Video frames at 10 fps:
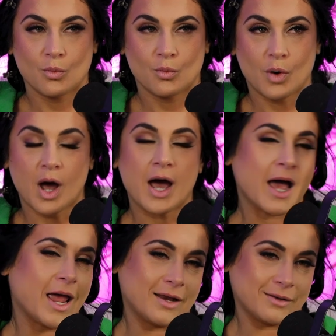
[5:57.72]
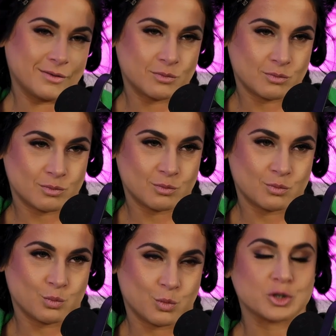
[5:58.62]
I
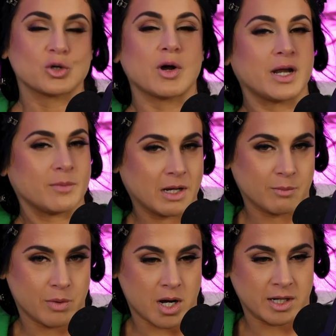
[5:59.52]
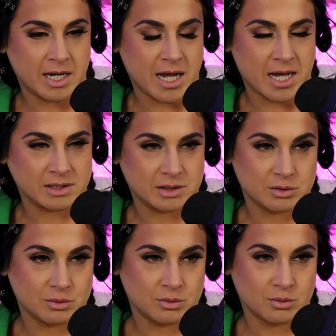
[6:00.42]
was trying to make a podcast
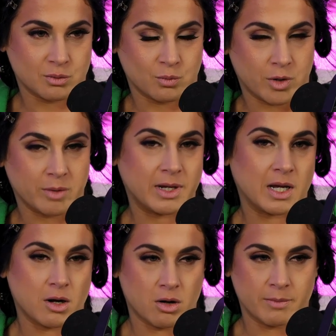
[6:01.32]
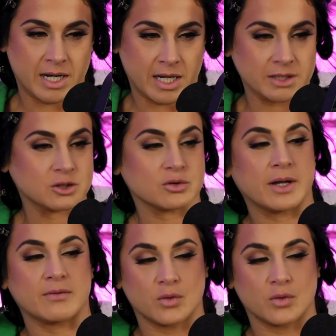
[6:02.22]
where me and all my guests drank Four